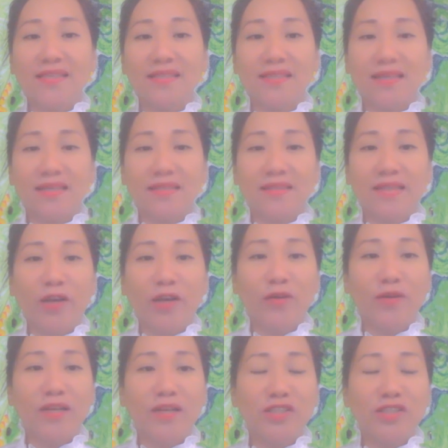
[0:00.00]
as
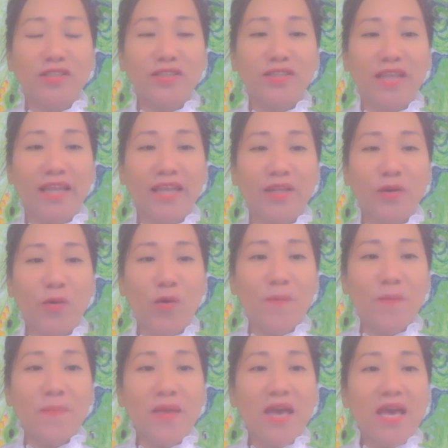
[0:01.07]
decorations at
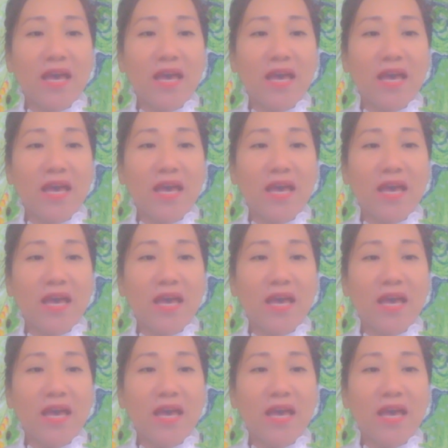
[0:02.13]
home,